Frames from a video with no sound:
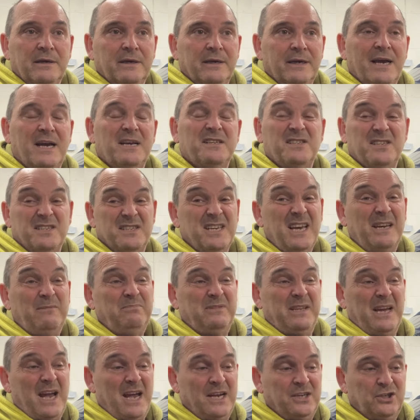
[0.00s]
It has the same
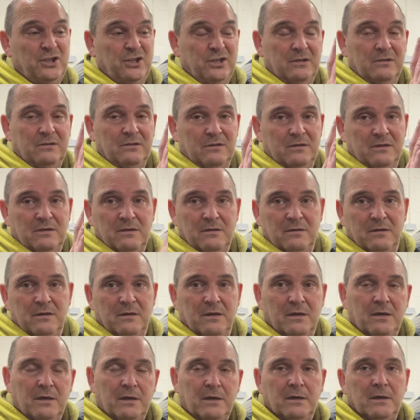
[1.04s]
dash,
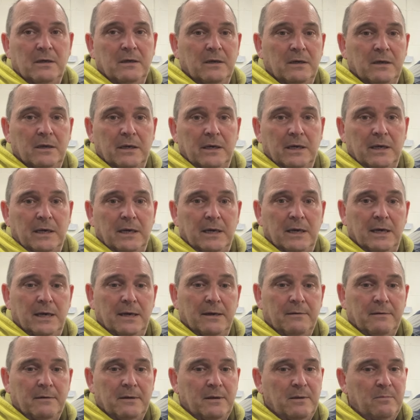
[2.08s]
uh,
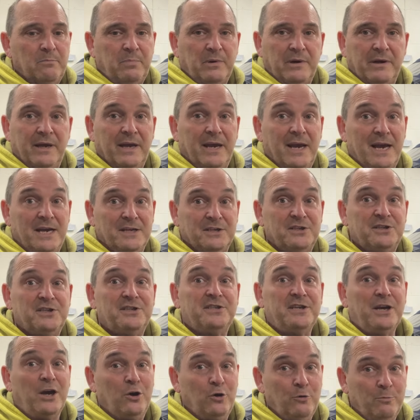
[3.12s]
but it has
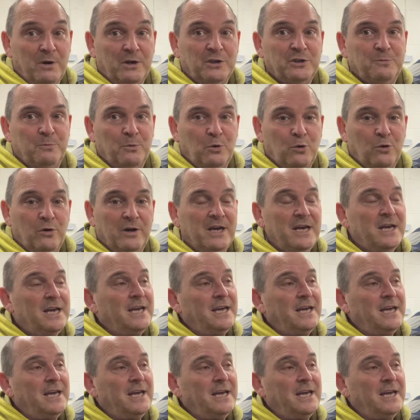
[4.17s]
so much more.